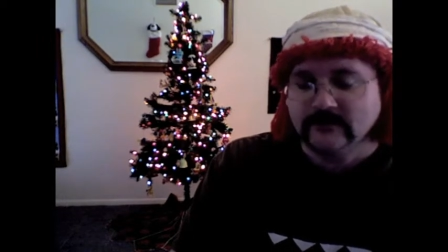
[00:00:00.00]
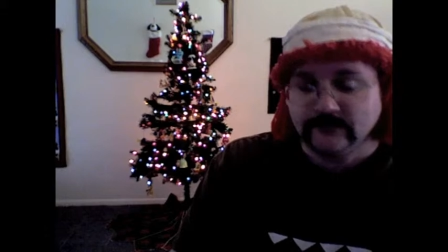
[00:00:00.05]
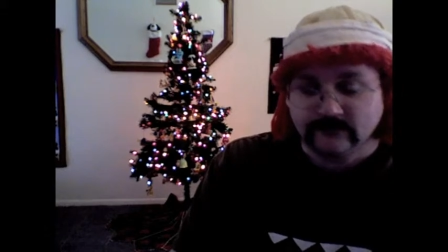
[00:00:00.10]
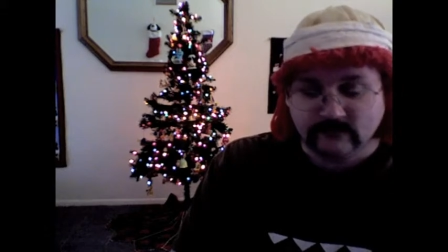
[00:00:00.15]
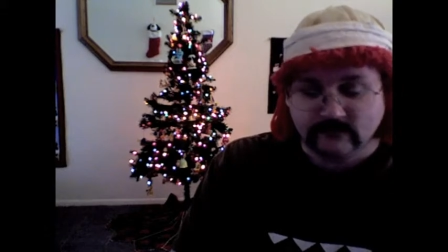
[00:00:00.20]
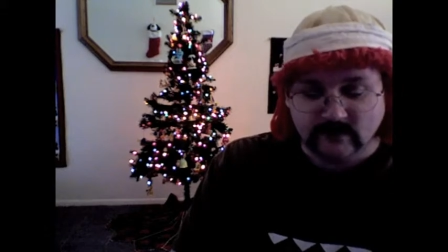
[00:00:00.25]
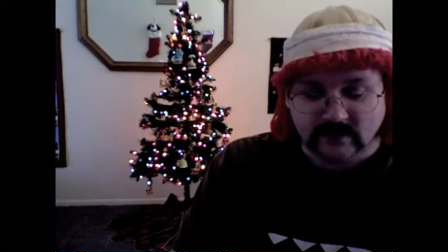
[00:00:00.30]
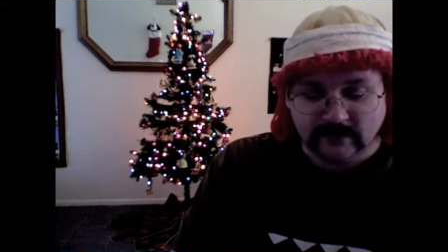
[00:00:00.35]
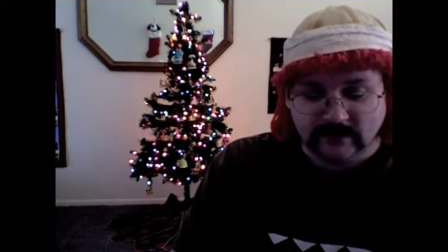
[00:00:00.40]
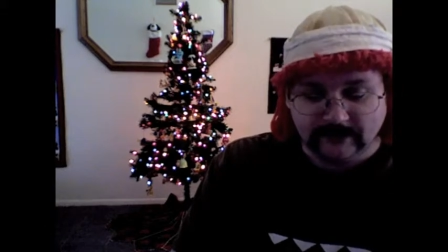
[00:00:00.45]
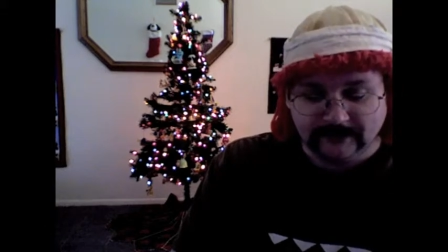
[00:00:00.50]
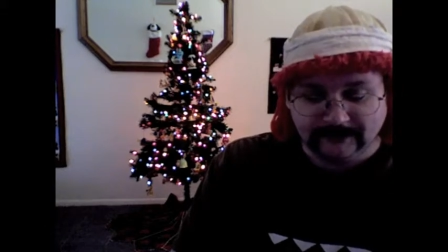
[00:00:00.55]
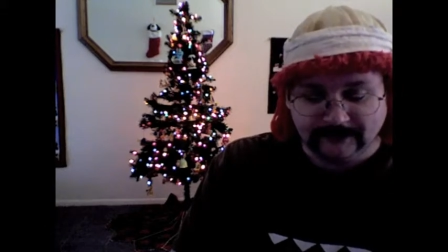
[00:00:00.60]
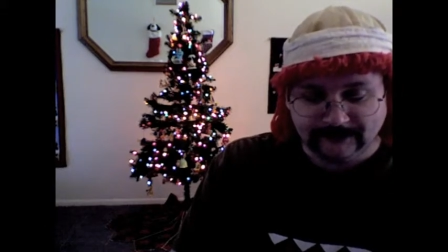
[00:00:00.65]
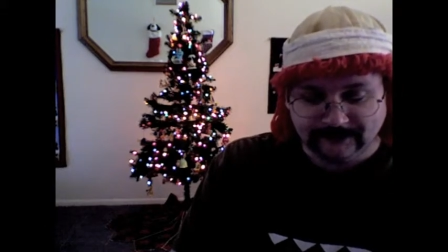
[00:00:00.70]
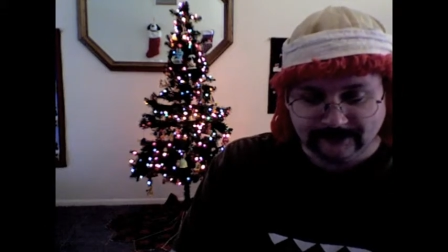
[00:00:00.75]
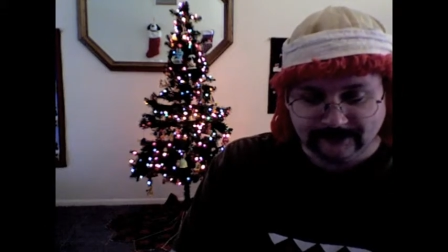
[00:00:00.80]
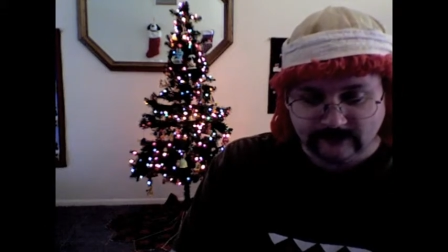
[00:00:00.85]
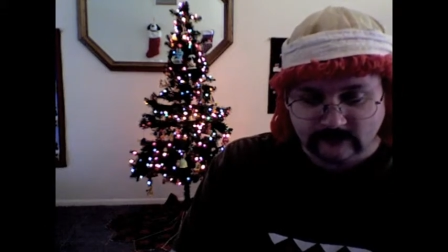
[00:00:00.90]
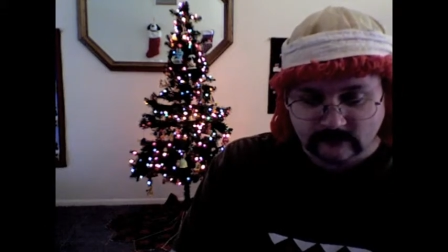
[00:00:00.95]
But
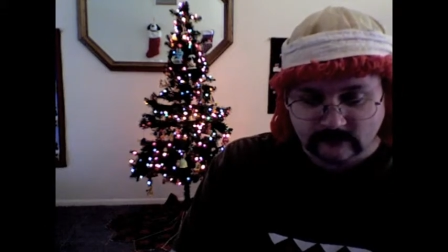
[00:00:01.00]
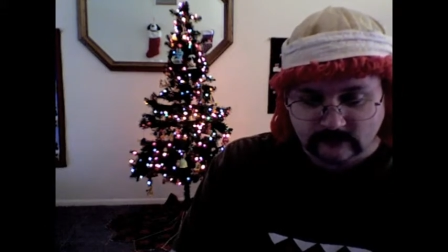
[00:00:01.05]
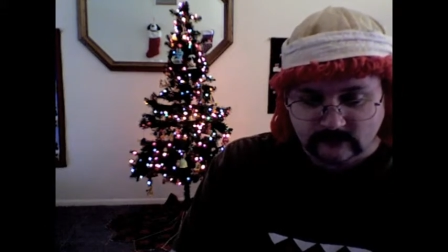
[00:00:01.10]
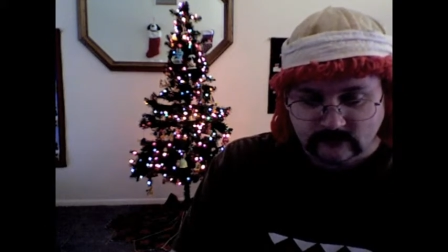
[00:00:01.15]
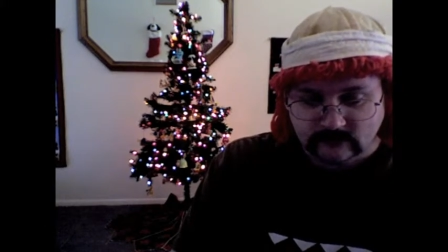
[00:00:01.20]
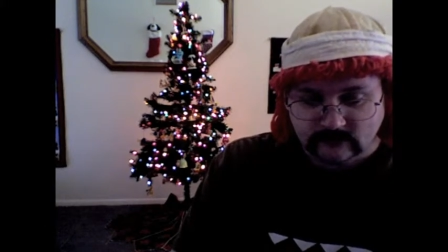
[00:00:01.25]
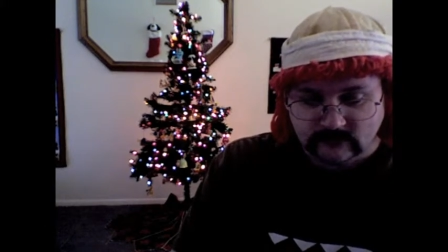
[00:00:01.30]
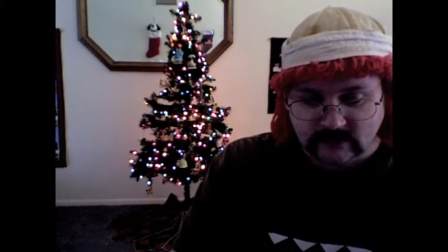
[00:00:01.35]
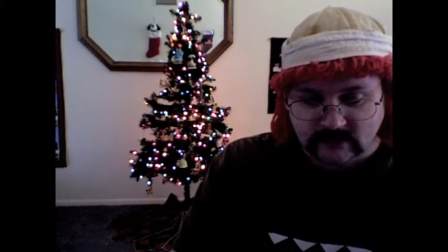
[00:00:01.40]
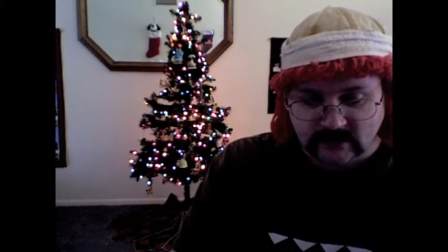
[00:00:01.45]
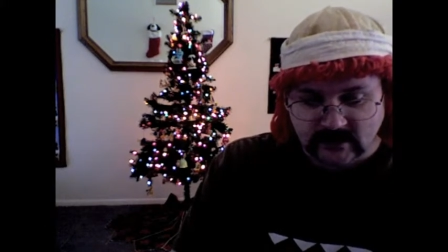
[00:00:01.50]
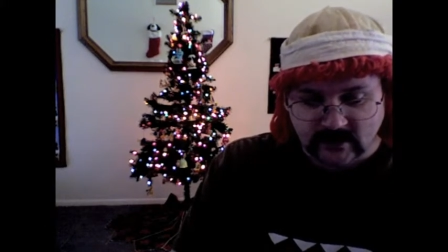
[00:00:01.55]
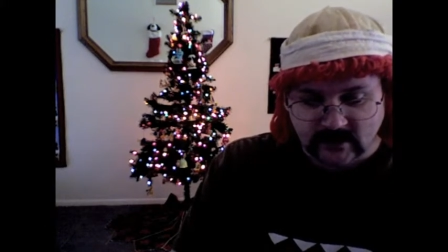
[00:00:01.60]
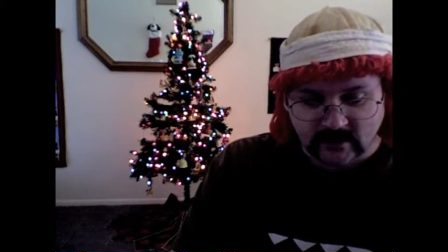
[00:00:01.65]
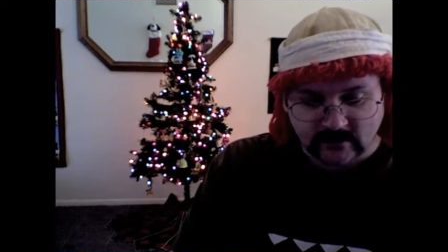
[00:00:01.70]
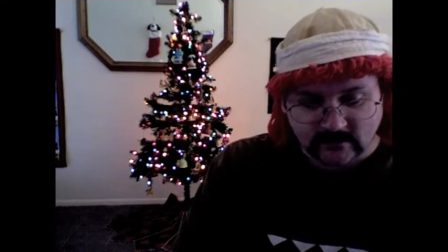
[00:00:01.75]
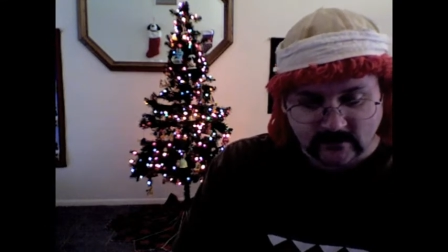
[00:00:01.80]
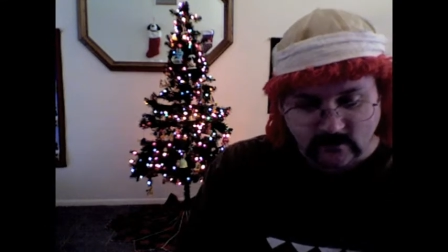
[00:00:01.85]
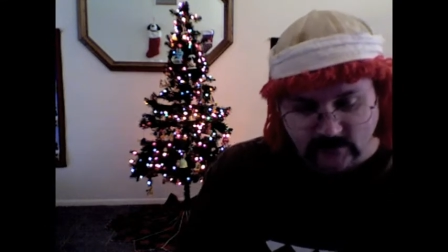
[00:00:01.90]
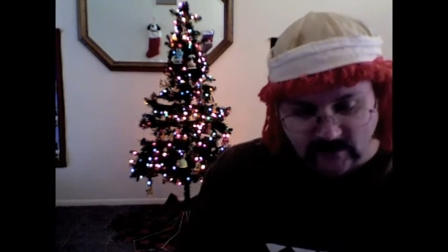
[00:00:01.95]

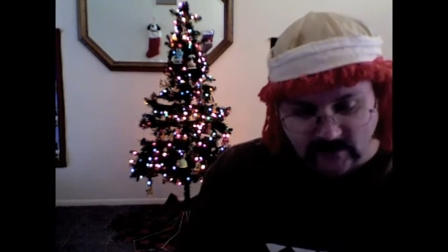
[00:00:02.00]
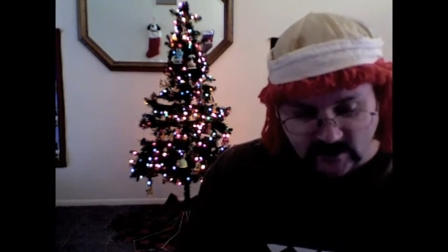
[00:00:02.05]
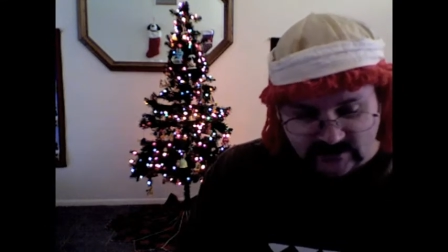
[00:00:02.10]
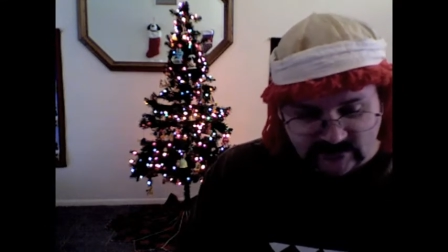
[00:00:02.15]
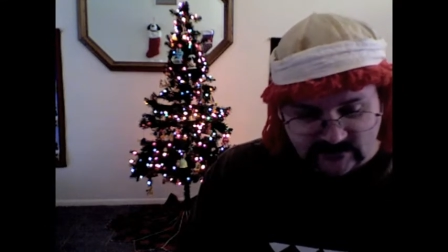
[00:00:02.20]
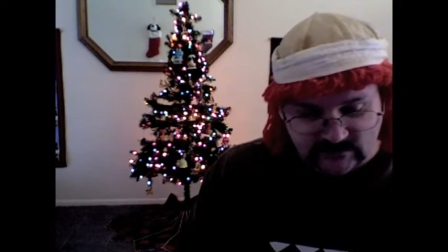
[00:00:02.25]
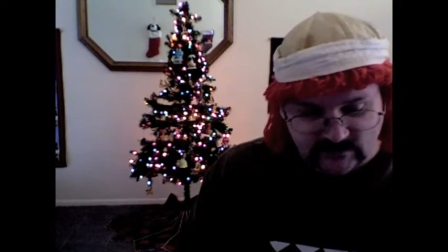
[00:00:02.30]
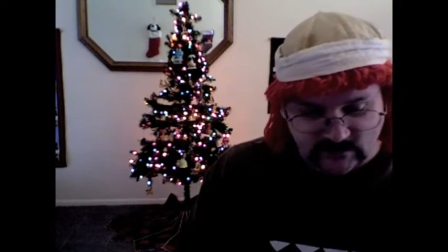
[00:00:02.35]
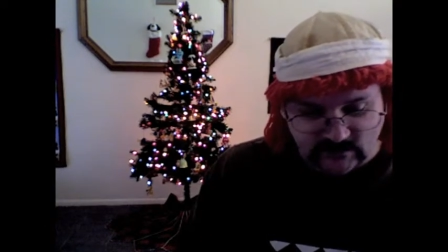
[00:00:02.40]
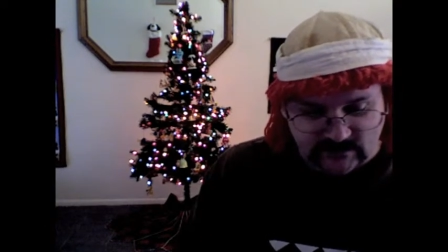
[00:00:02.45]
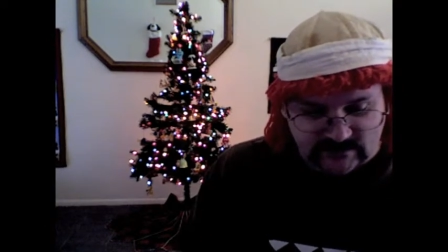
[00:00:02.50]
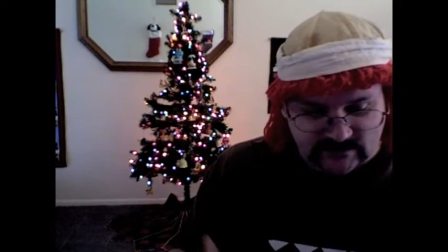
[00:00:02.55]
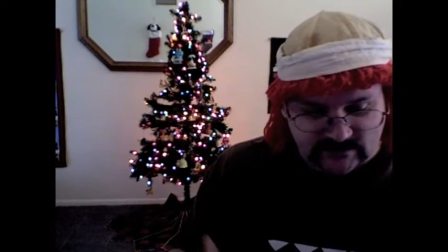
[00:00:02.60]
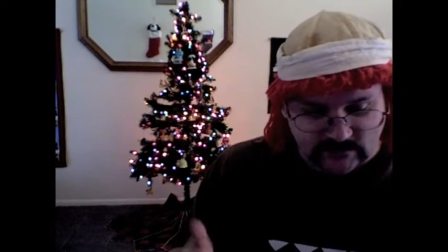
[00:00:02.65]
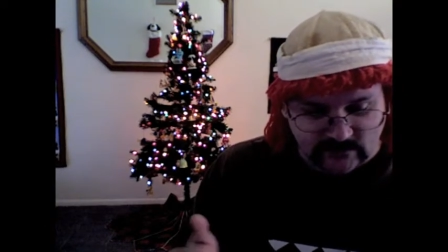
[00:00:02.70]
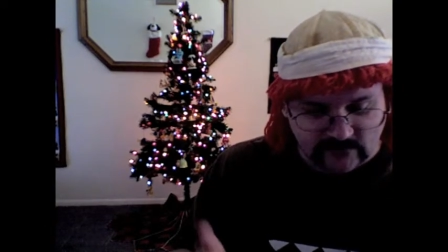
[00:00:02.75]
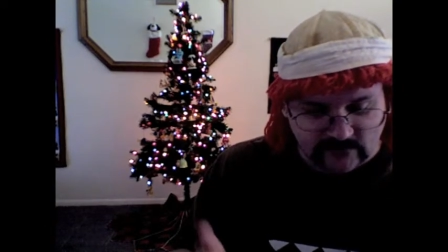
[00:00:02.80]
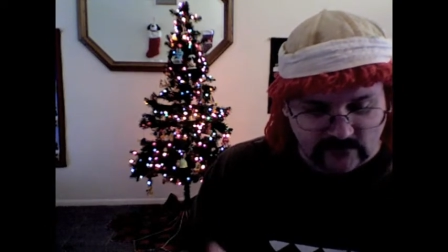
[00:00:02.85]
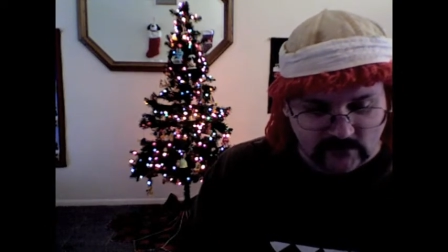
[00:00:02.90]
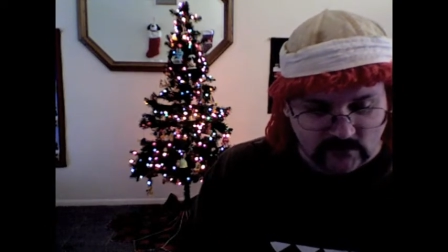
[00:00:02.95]
yeah, hope you guys have enjoyed this
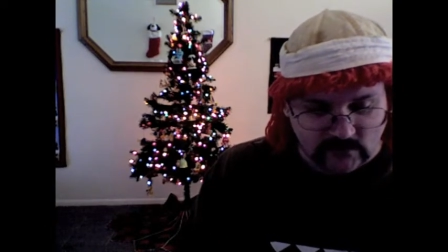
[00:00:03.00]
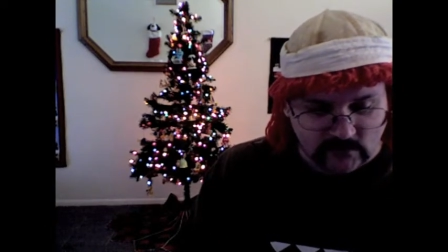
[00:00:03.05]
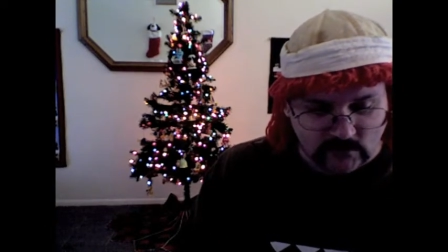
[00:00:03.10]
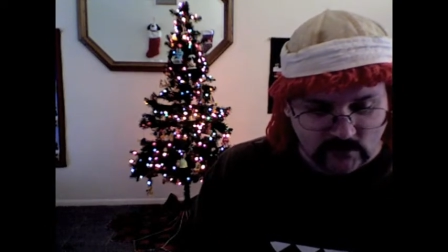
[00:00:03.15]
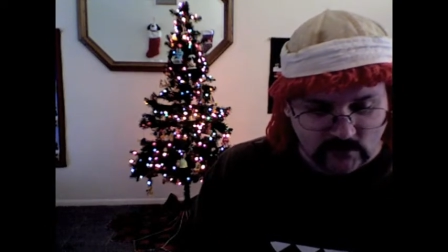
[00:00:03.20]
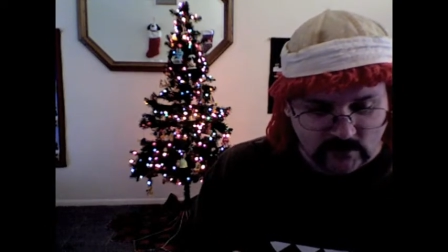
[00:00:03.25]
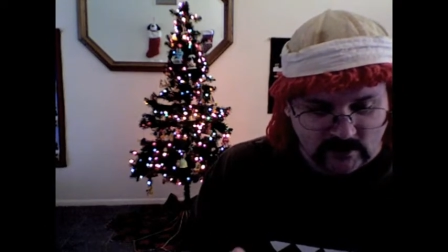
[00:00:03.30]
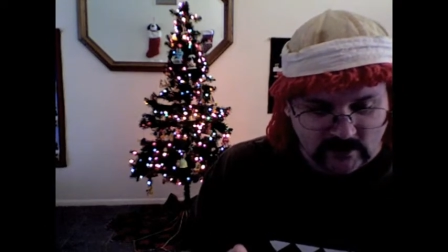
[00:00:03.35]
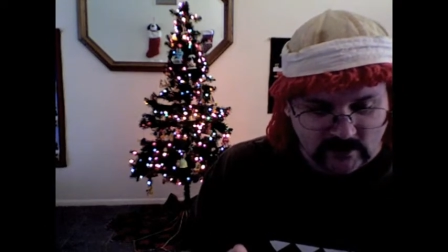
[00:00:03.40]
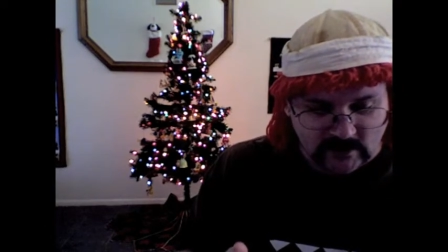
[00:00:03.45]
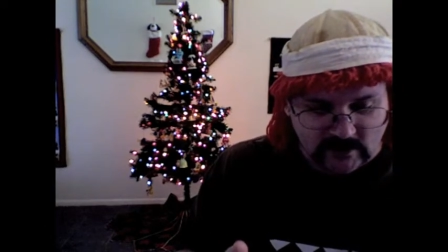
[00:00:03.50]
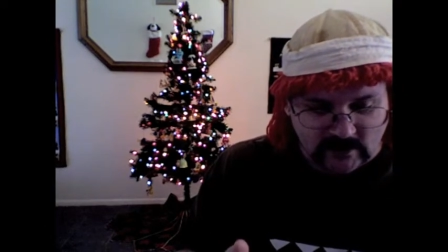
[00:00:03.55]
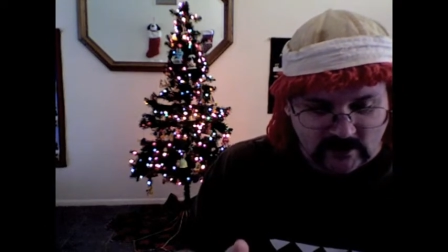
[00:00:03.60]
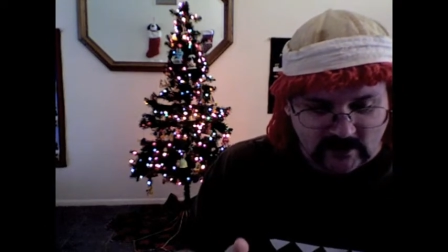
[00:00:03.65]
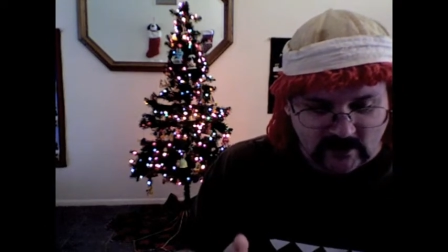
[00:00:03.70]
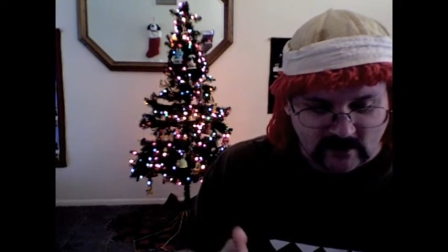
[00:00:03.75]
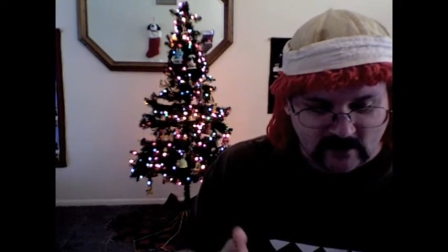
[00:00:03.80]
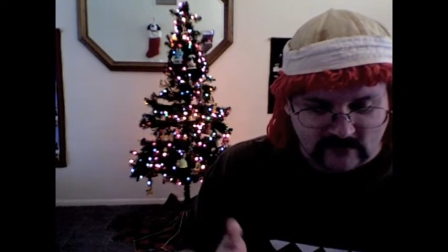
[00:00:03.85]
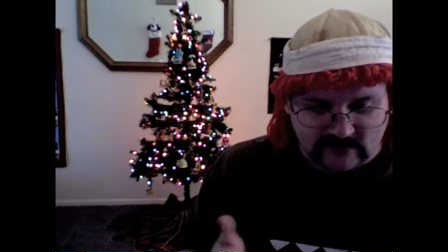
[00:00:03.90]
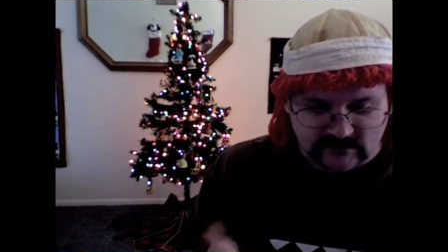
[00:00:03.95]
review
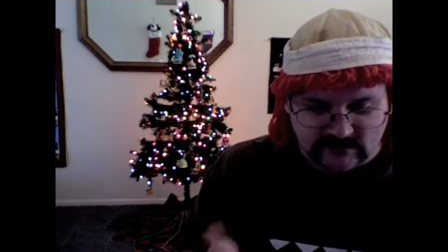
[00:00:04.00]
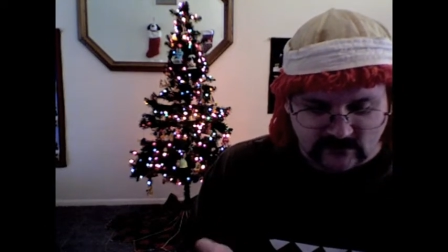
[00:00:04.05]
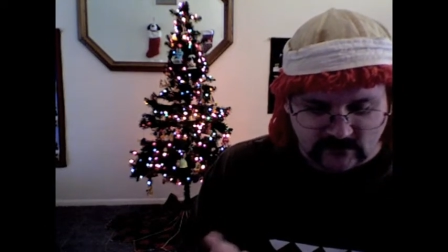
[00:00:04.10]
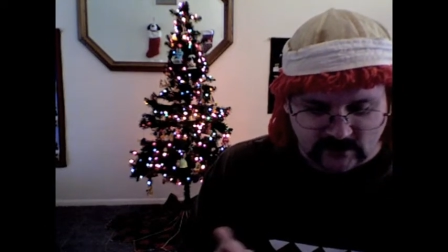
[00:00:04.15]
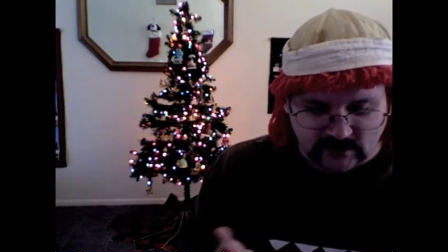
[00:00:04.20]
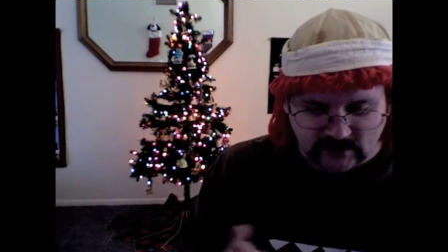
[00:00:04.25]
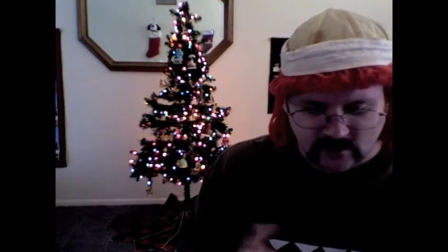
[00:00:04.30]
of Jhonen, the